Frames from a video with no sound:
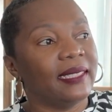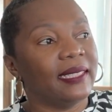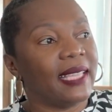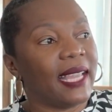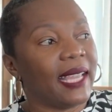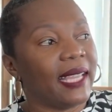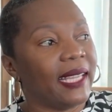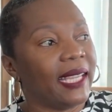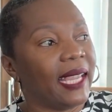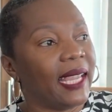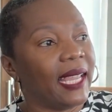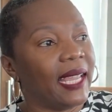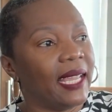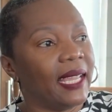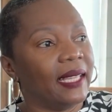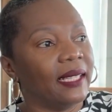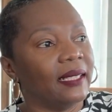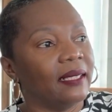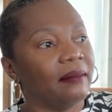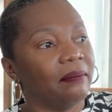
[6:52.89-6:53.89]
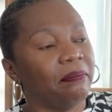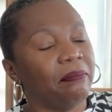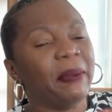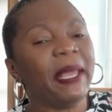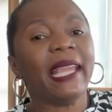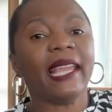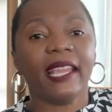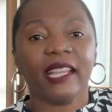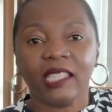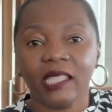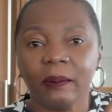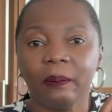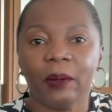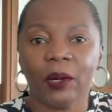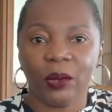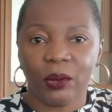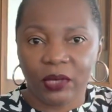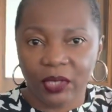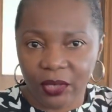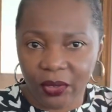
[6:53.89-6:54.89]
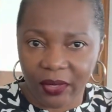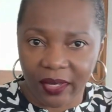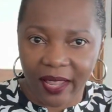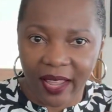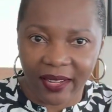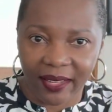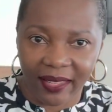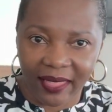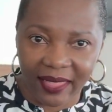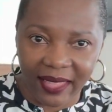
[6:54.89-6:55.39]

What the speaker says: they can be exposed to a lot of